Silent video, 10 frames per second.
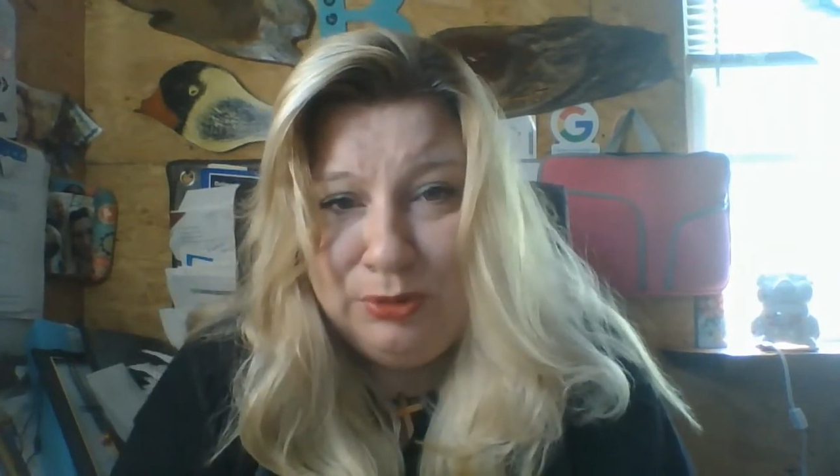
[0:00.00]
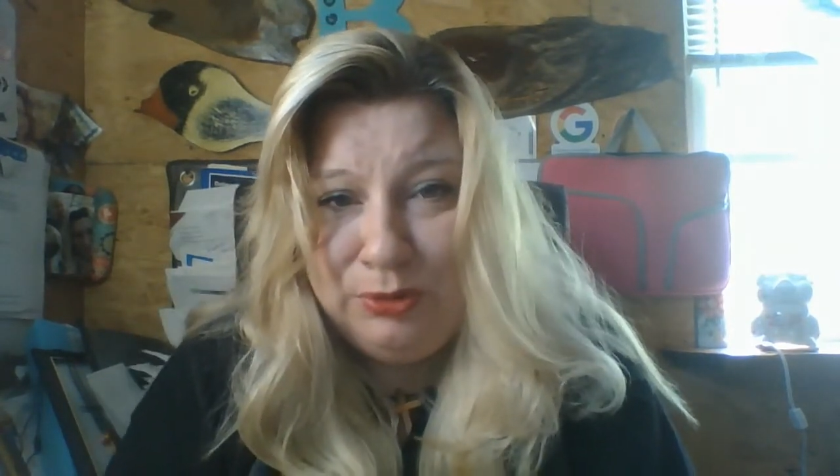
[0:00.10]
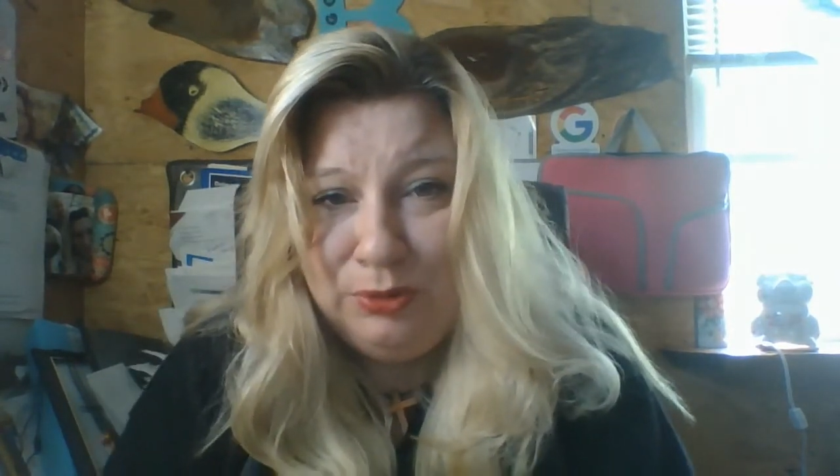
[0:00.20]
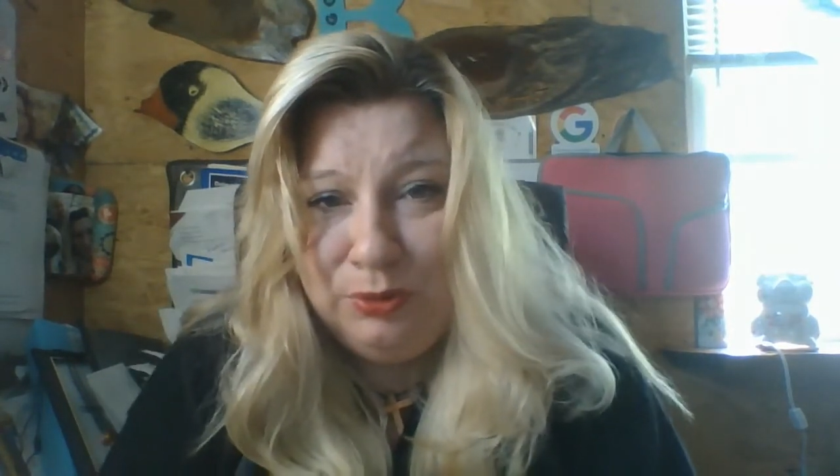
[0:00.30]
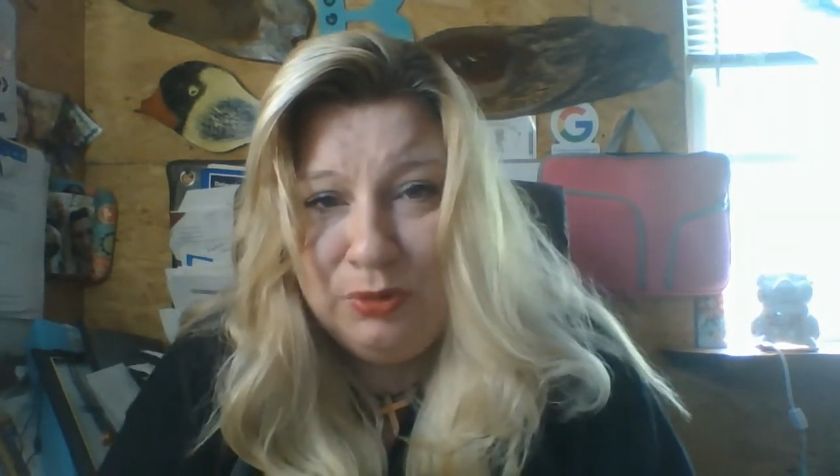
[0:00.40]

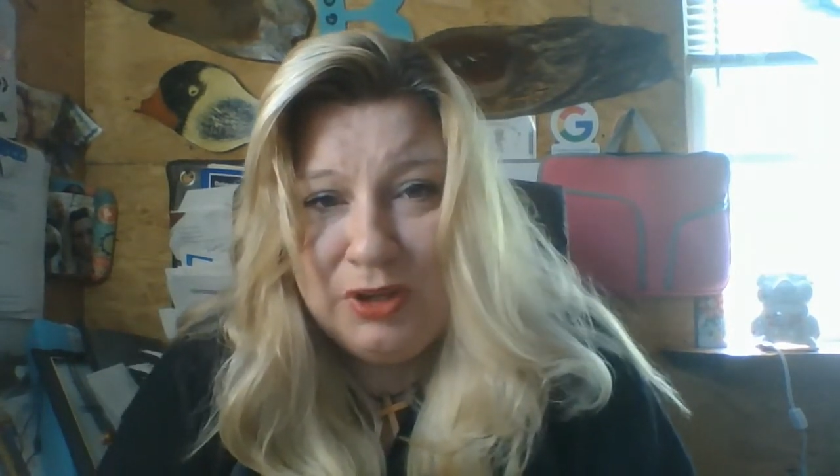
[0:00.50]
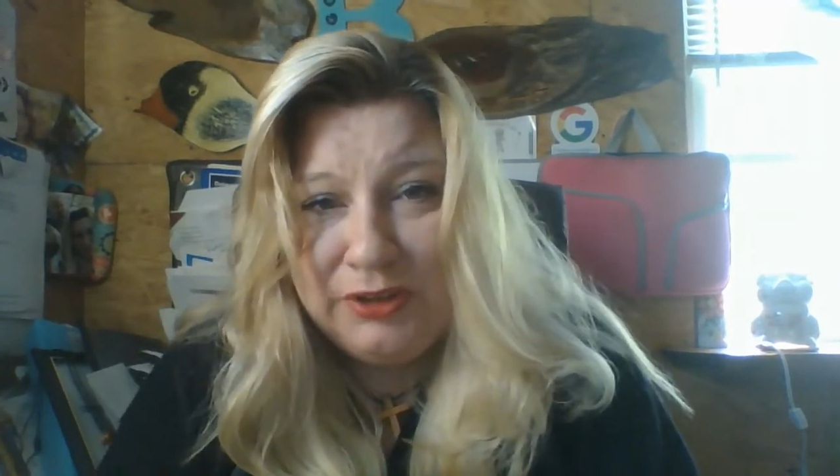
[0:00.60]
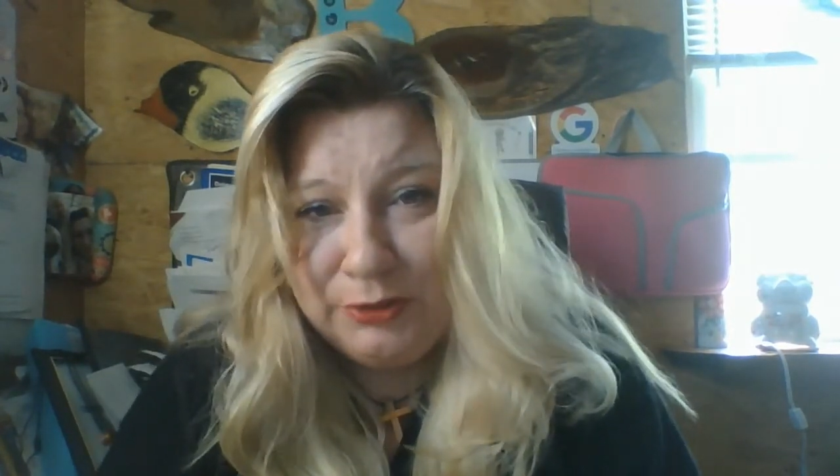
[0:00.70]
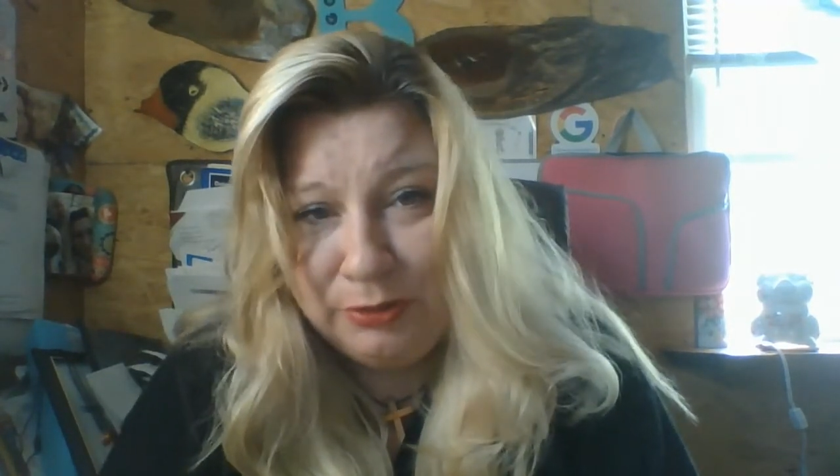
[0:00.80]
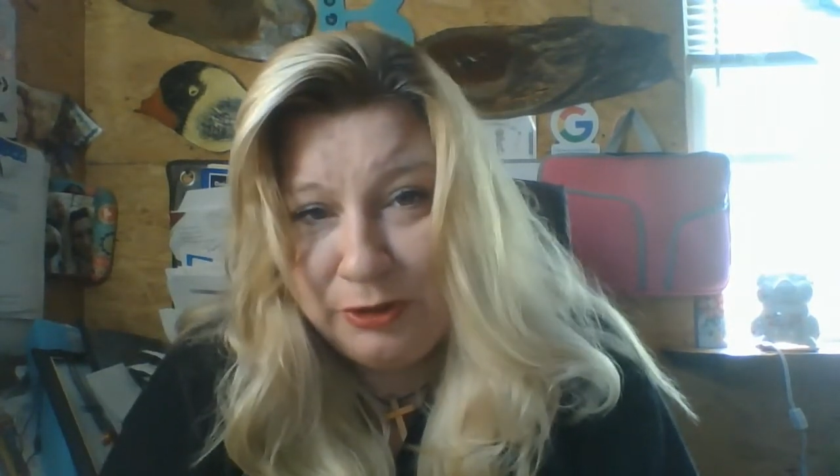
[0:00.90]
who
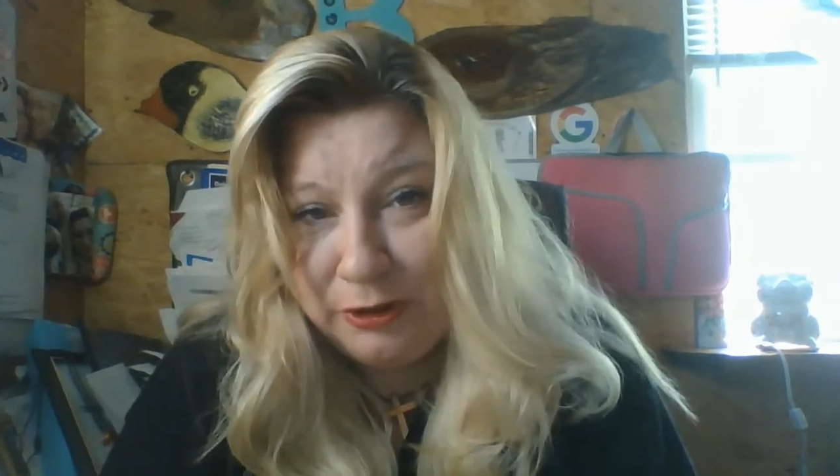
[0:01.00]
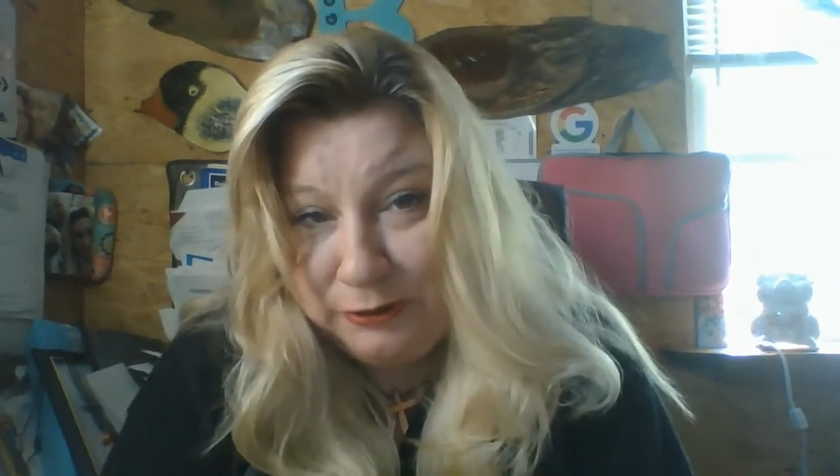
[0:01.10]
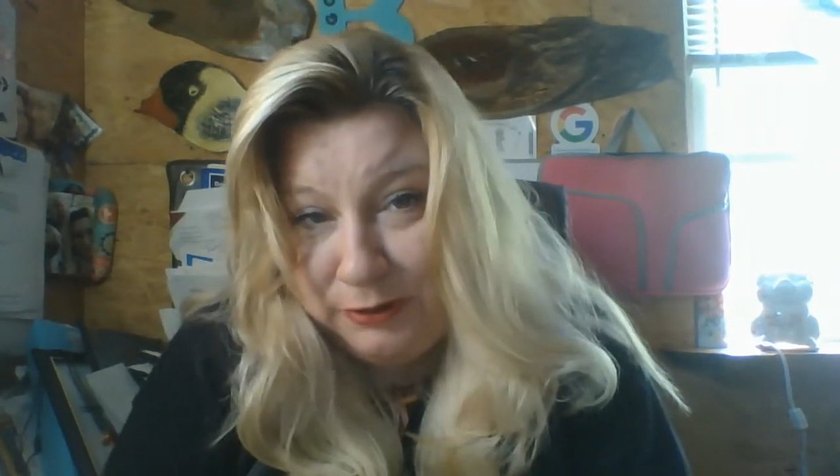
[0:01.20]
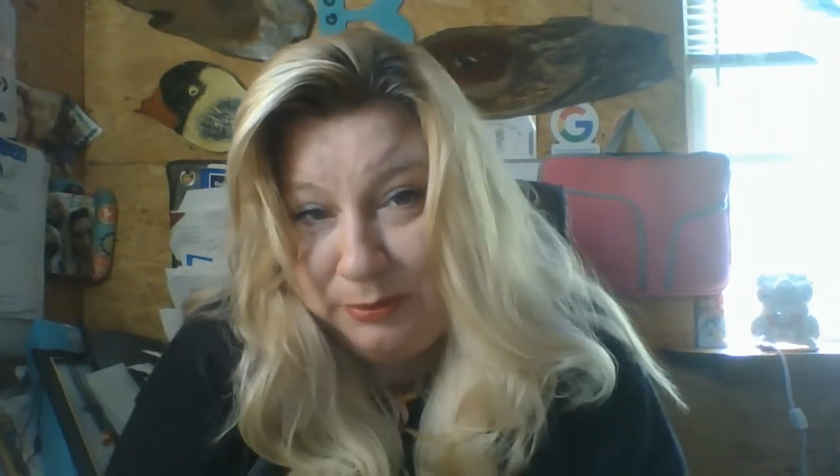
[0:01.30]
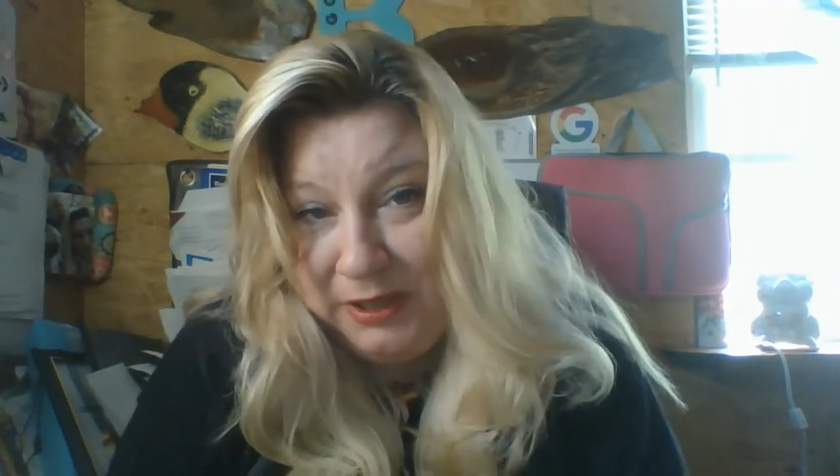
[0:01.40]
is
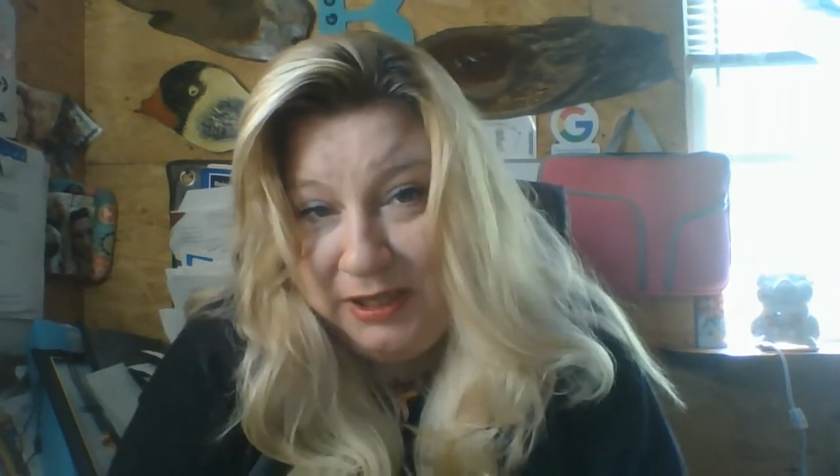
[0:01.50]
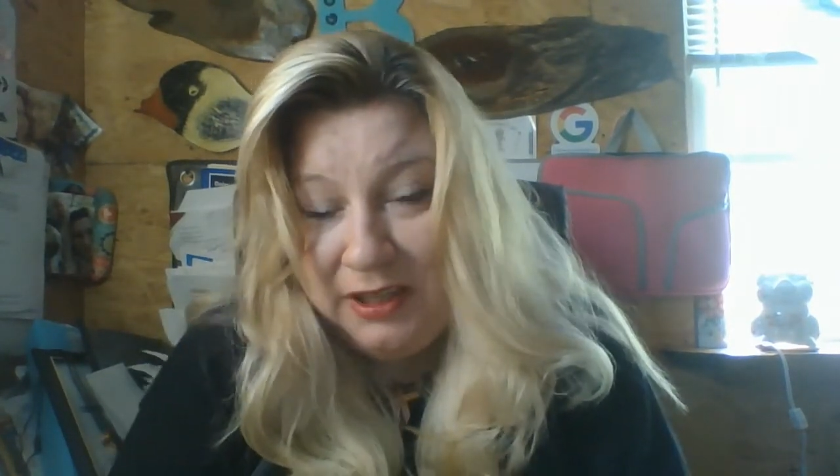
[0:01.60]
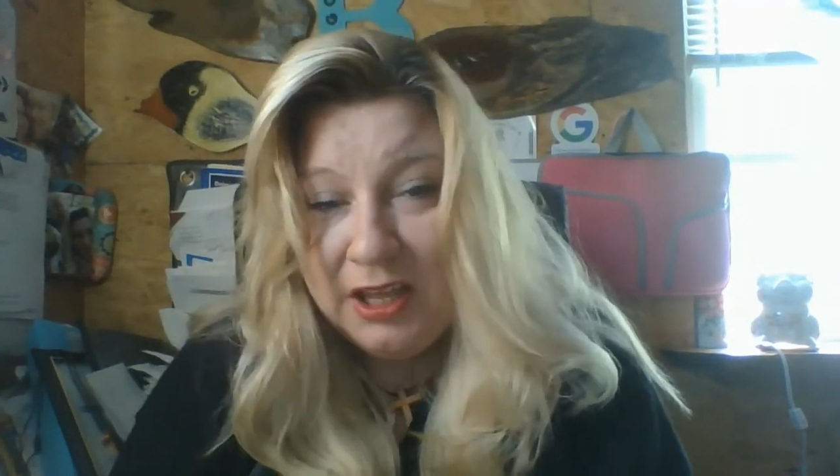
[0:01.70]
requesting me